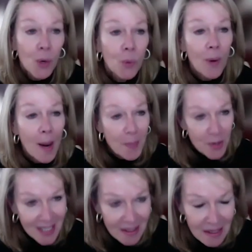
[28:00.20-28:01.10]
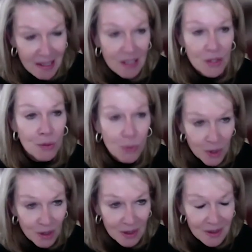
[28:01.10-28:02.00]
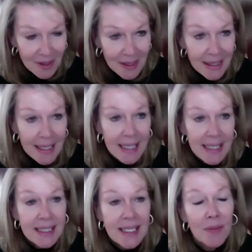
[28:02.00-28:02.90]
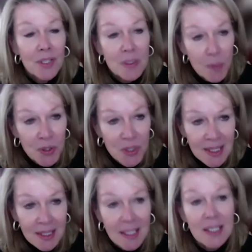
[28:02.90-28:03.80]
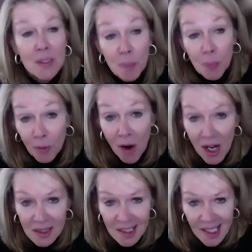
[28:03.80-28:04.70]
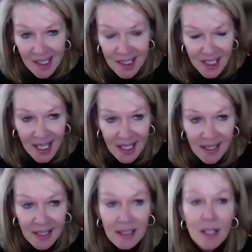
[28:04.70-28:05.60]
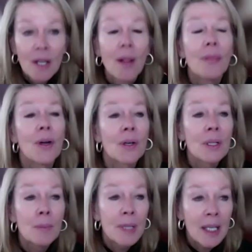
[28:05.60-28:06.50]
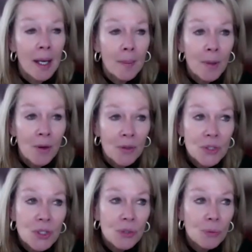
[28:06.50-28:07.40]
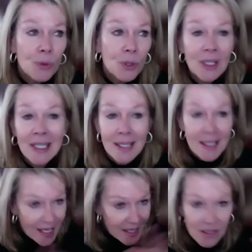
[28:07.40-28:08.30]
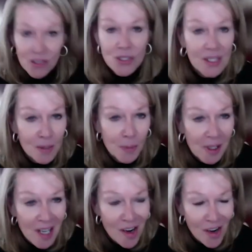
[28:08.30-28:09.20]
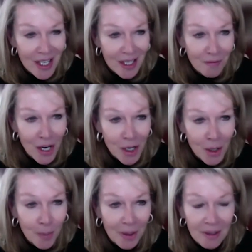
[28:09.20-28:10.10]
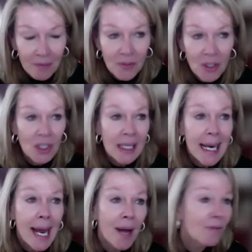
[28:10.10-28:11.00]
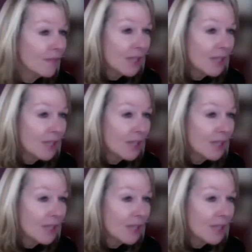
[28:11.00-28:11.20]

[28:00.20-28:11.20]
represents to the world is that this person is broadly educated they're going to be able to work in an interdisciplinary environment they're going to have